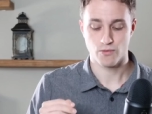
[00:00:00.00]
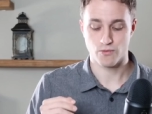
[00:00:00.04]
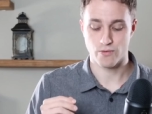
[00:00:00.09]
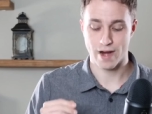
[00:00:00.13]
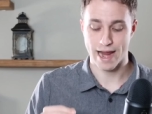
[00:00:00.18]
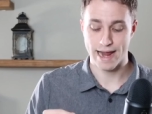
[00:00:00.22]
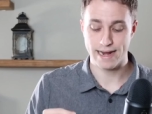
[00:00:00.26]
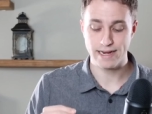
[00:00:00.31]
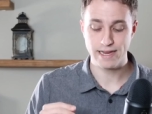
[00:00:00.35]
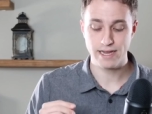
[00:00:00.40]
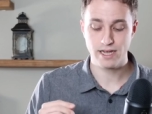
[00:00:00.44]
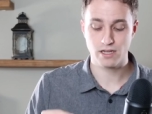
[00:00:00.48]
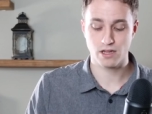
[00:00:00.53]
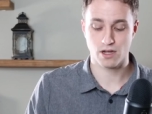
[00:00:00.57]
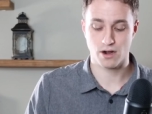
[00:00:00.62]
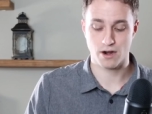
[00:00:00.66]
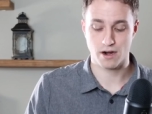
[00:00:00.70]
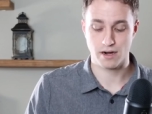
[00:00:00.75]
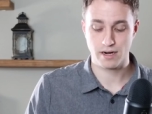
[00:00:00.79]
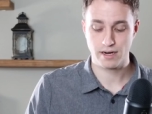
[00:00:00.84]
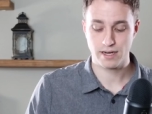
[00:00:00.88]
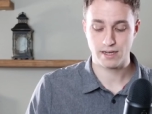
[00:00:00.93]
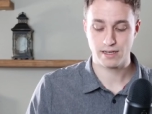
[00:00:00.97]
Randy
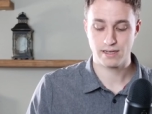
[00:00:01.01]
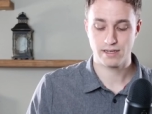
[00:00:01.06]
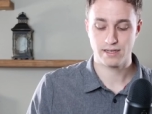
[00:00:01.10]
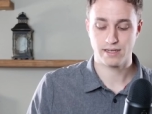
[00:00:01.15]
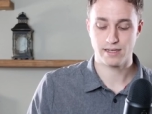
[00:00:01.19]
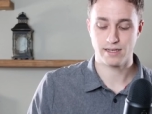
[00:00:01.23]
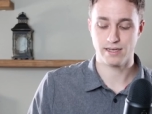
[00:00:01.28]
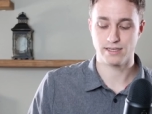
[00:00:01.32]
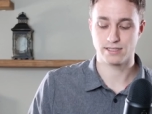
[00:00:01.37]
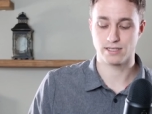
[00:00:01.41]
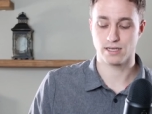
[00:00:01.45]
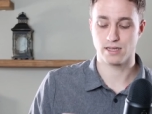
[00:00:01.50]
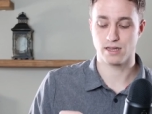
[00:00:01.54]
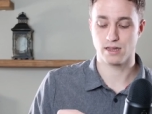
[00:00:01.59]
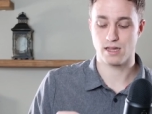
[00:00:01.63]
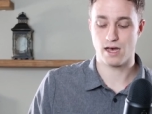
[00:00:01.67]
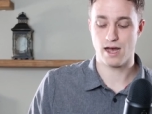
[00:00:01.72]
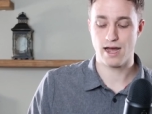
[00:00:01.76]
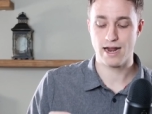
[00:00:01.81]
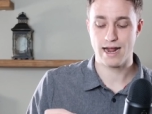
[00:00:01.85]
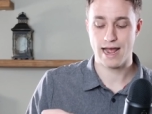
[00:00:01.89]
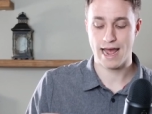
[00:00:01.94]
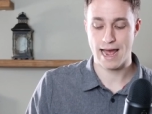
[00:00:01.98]
Clark is a
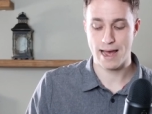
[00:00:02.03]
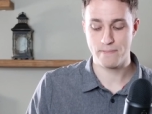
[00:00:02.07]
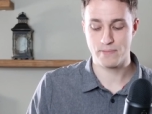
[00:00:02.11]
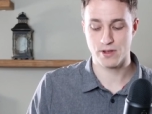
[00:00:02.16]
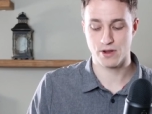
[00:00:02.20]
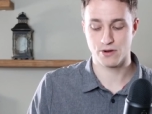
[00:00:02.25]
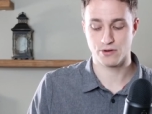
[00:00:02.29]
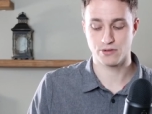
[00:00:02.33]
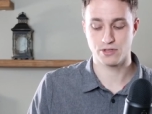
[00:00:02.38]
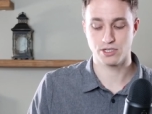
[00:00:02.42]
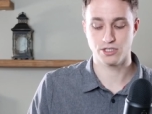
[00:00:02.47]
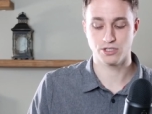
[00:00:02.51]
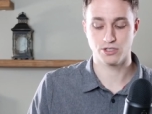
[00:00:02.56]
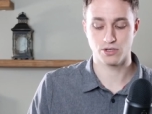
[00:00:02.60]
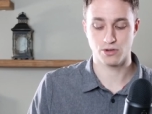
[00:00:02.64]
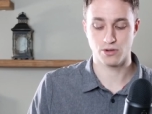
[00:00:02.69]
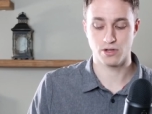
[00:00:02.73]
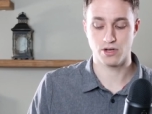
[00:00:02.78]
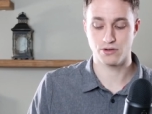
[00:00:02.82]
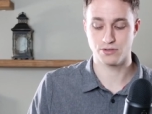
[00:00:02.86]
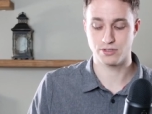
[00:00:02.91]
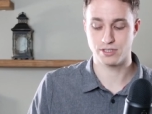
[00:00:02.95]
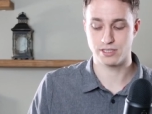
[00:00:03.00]
lot happier than
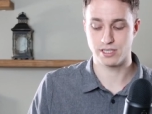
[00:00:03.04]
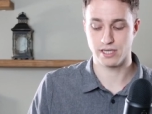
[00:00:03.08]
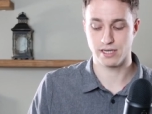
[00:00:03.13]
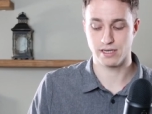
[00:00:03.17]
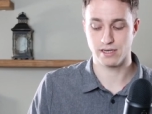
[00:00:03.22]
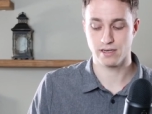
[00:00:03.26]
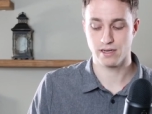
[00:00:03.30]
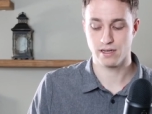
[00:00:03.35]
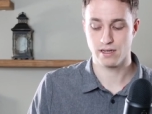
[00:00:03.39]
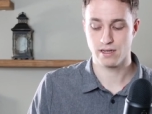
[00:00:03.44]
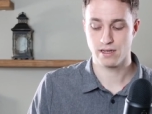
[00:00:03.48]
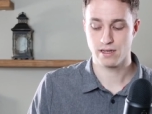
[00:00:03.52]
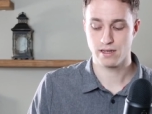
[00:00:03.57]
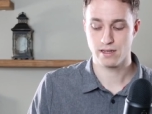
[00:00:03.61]
Joel Osteen.